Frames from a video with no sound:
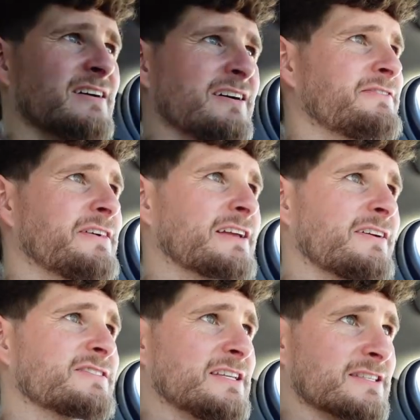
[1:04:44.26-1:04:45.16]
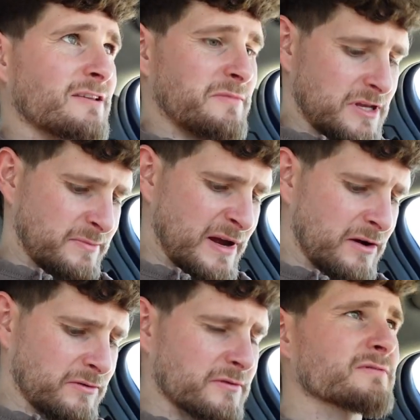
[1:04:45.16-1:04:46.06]
I feel like I've seen something
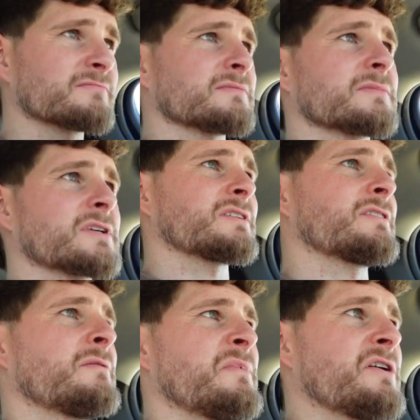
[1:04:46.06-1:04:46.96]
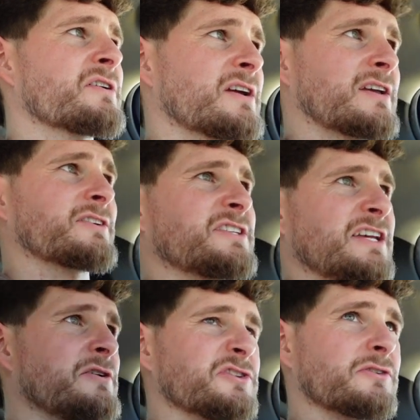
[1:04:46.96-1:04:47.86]
about American
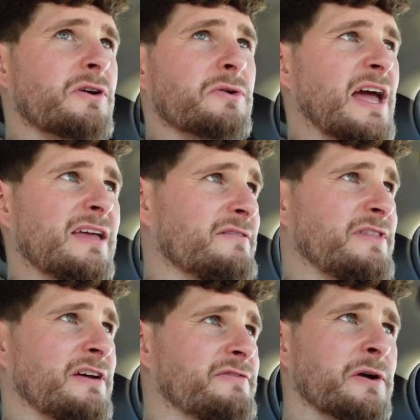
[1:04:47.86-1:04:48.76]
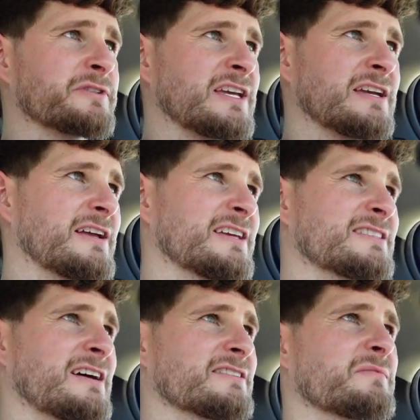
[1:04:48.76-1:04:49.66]
casinos are okay if they're floating. Like,
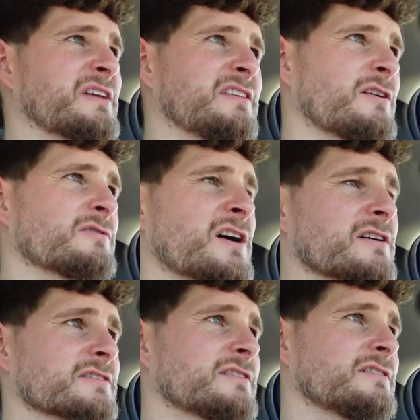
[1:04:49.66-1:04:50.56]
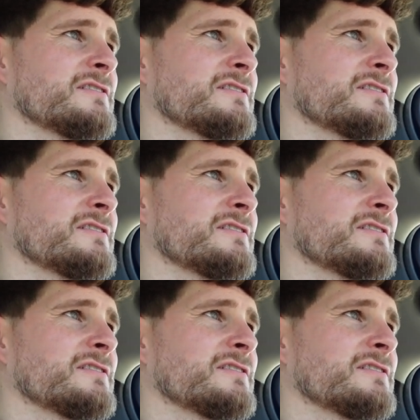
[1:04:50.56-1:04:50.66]
isn't that something in the Ozarks?